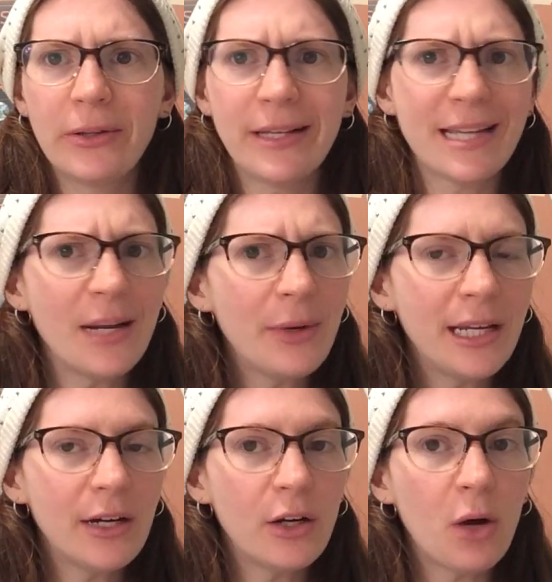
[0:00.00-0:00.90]
Does anyone
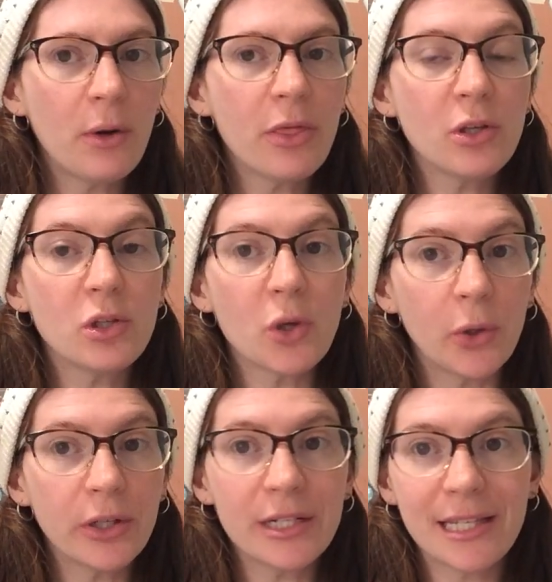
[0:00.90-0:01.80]
here know what the
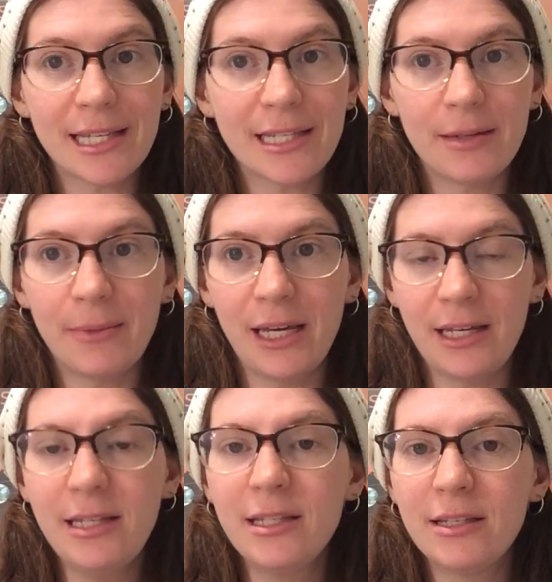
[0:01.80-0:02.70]
solar system
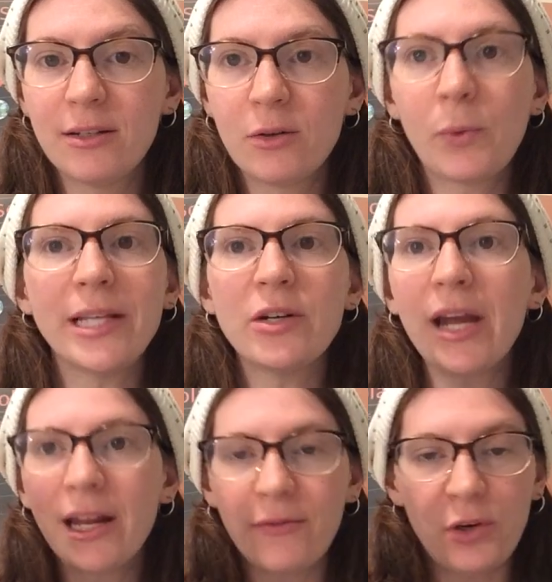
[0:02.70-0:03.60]
is? Raise your
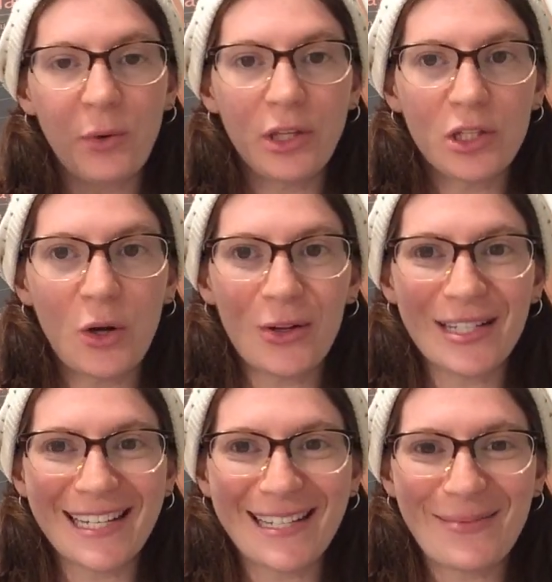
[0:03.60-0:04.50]
hand if you know what the solar
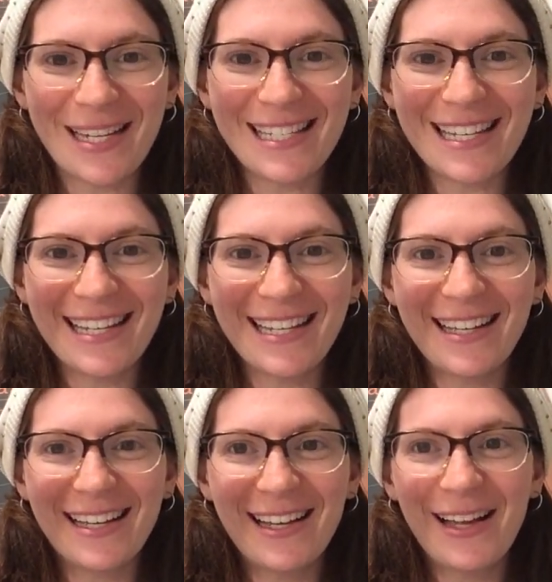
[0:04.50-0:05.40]
system is.
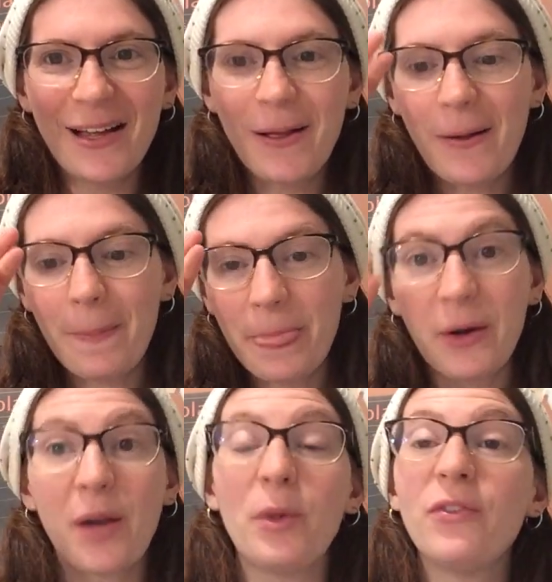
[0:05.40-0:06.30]

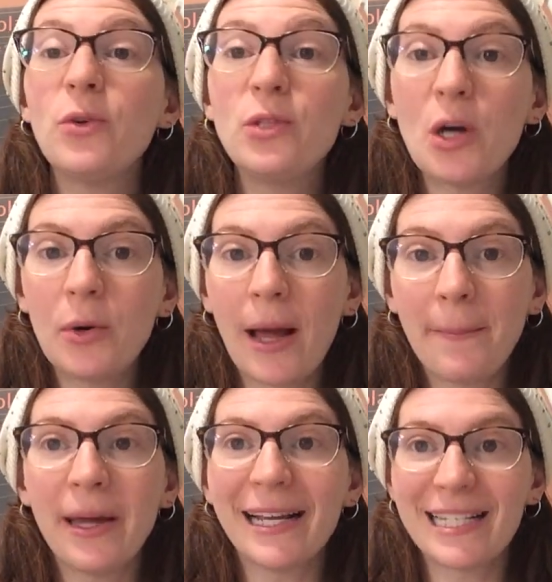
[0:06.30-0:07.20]
Okay, well, if you don't,
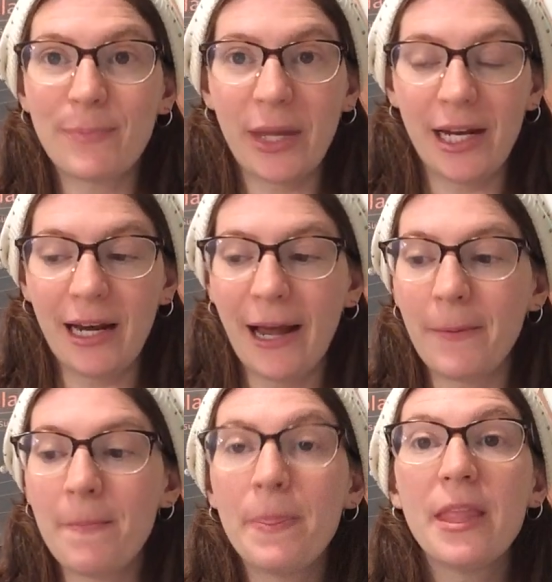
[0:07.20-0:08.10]
I'm going to explain it
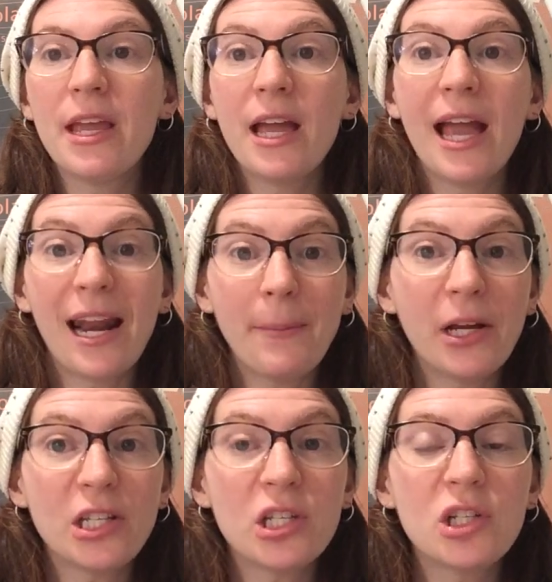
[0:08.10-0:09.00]
now. And I'm
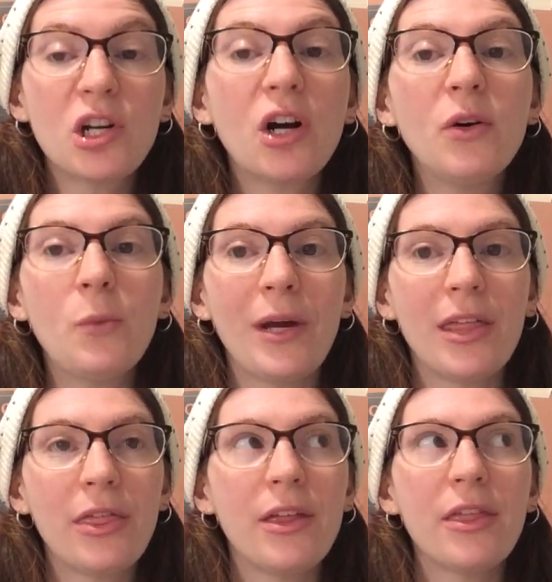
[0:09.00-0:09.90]
going to start
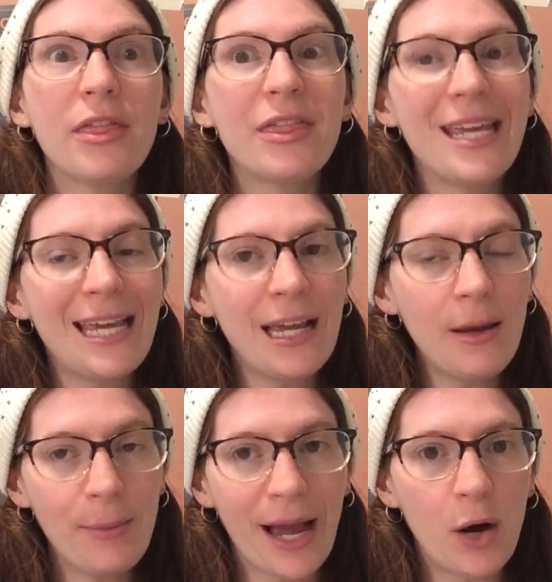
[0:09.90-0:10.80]
with thinking
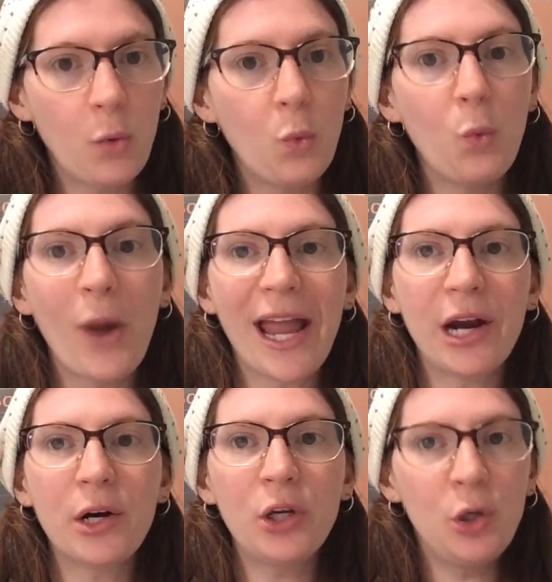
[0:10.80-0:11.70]
about
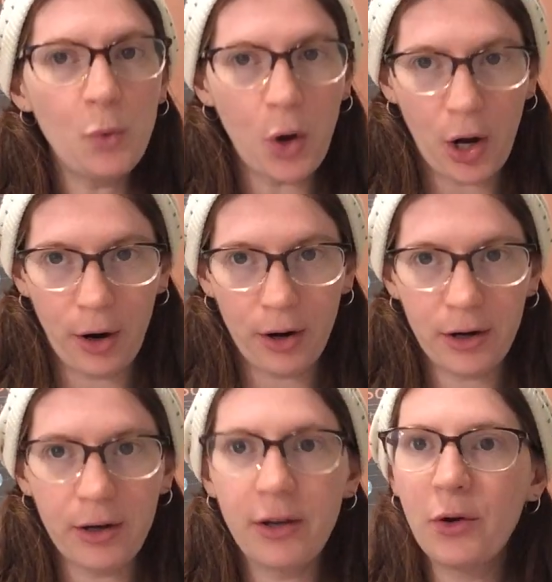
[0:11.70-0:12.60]
where you
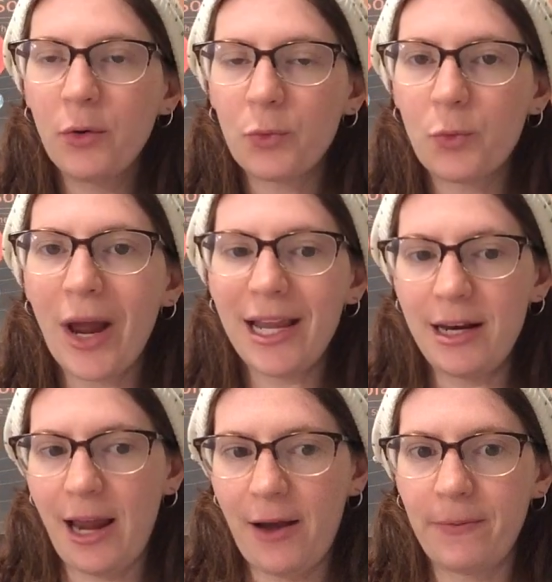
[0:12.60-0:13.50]
are right
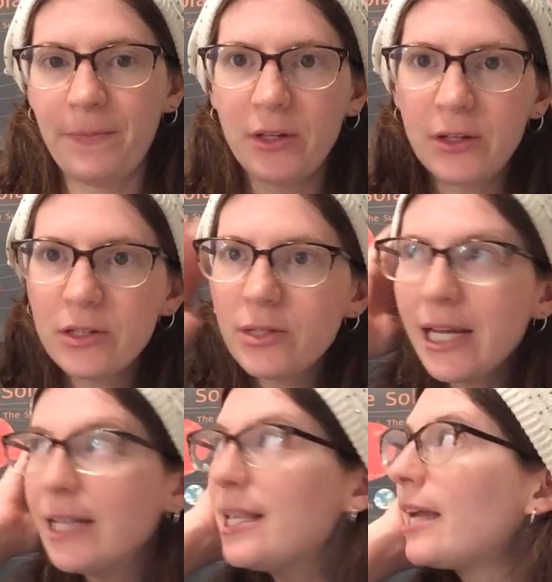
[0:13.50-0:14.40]
now. So
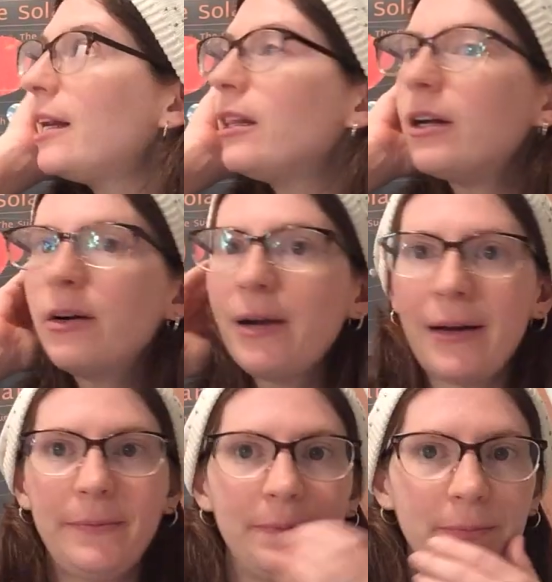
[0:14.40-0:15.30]
take a second and look
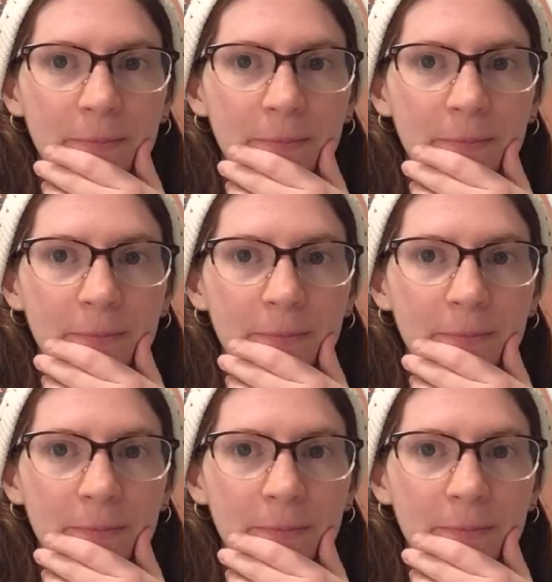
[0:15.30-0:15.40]
around.